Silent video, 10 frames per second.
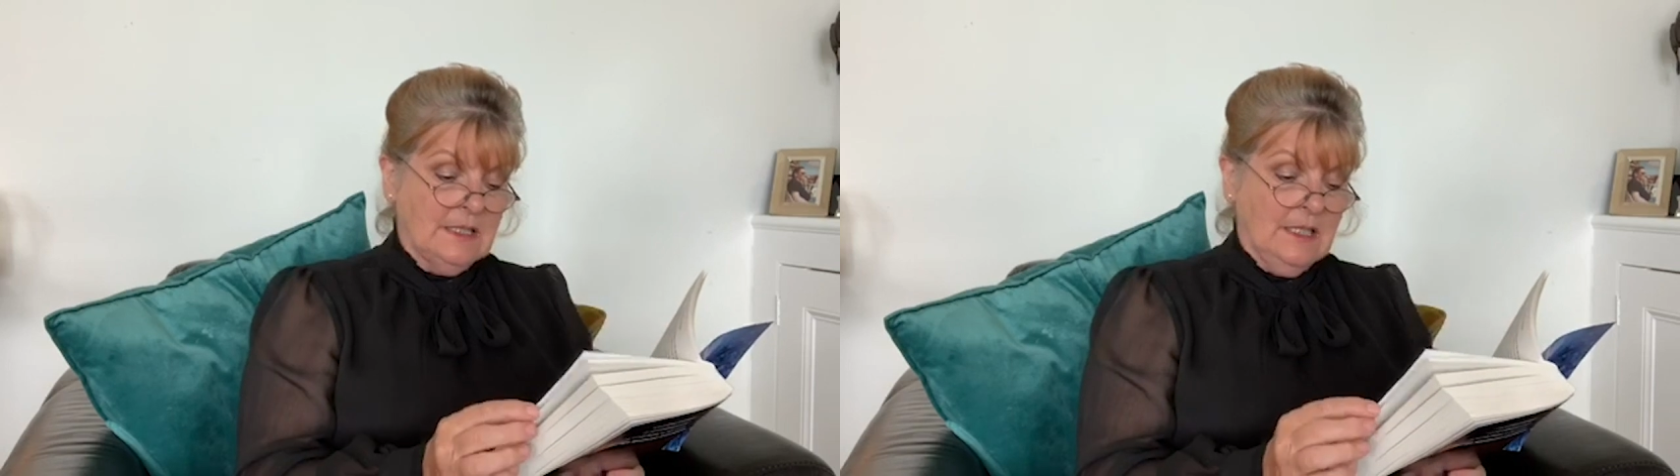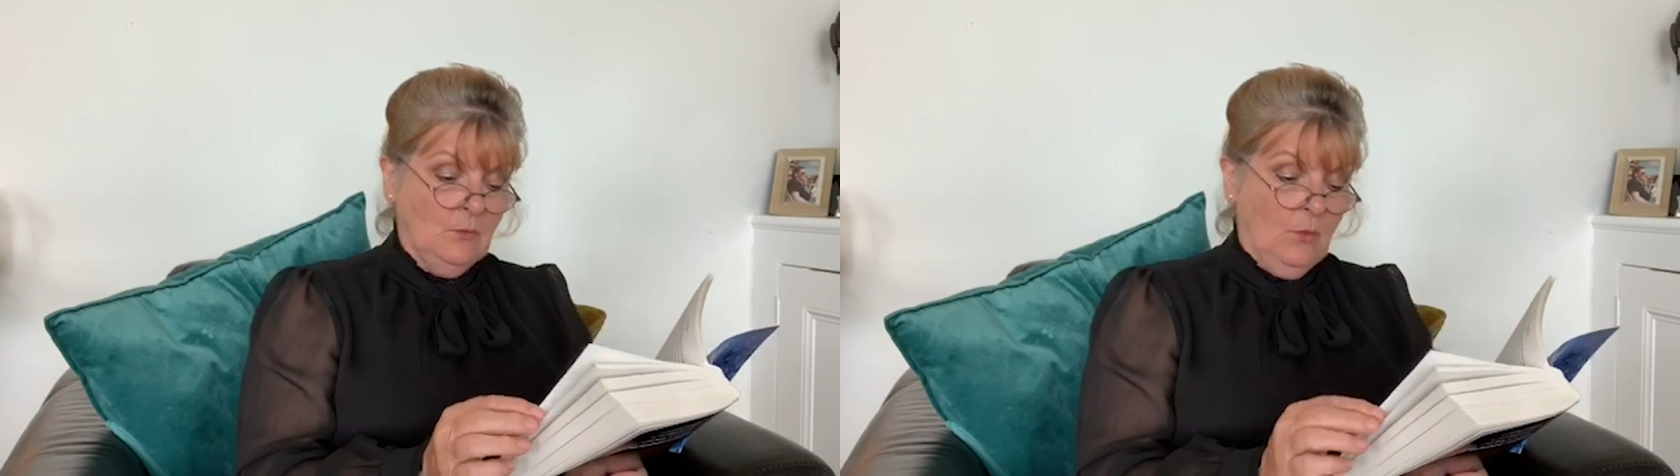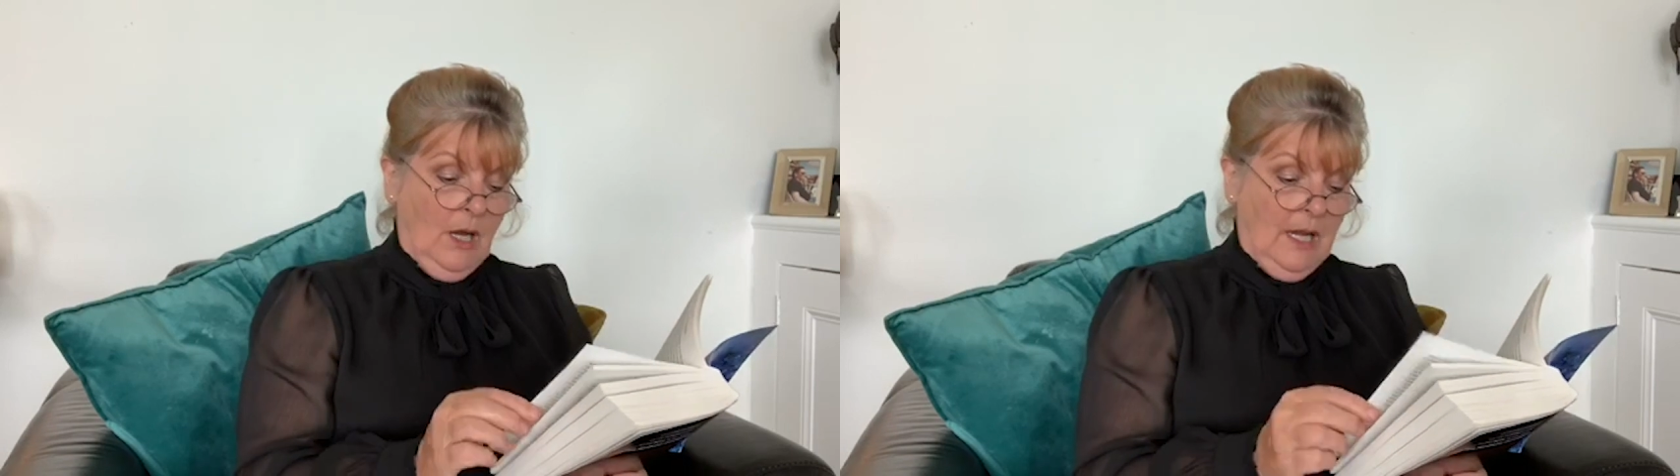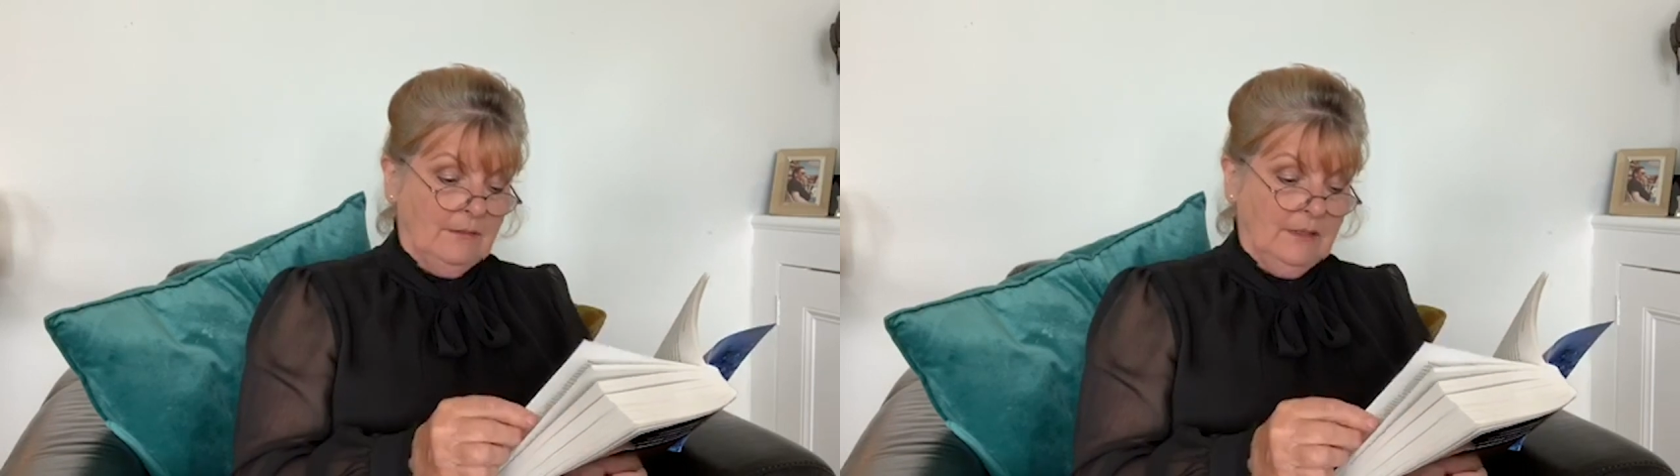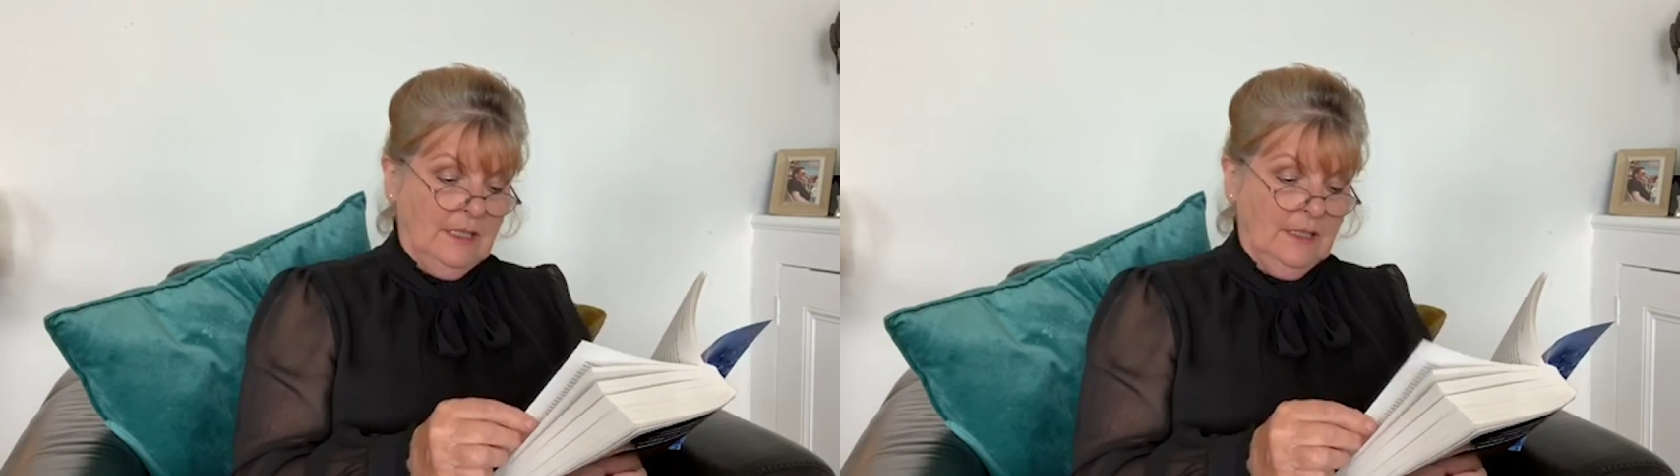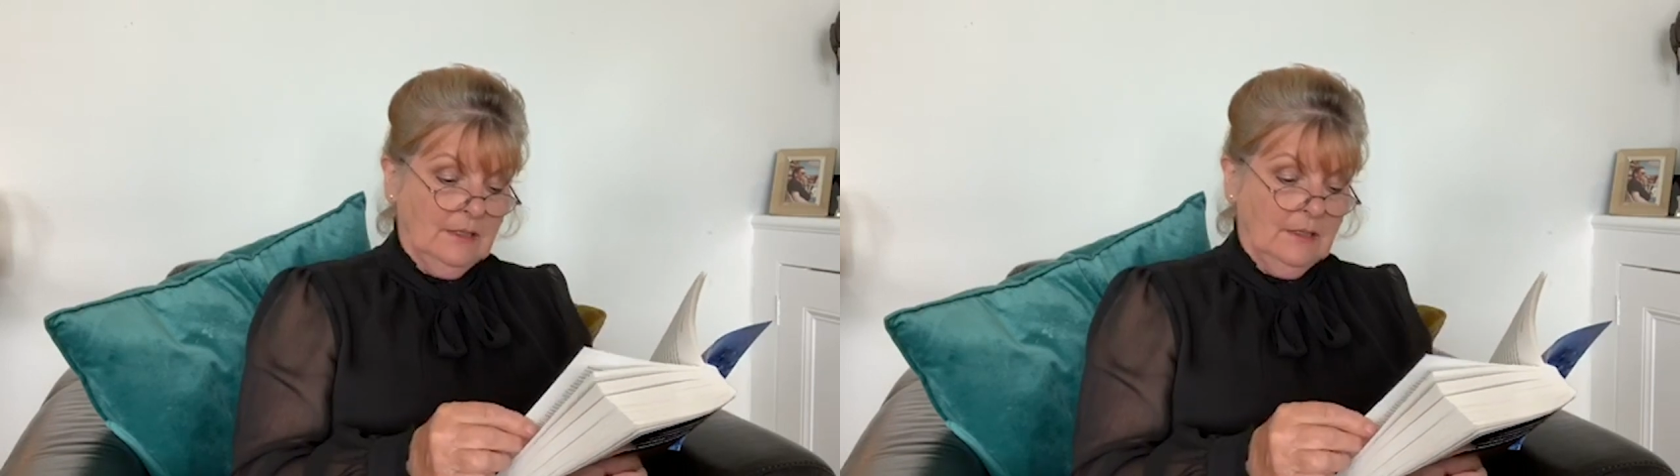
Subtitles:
and wiry,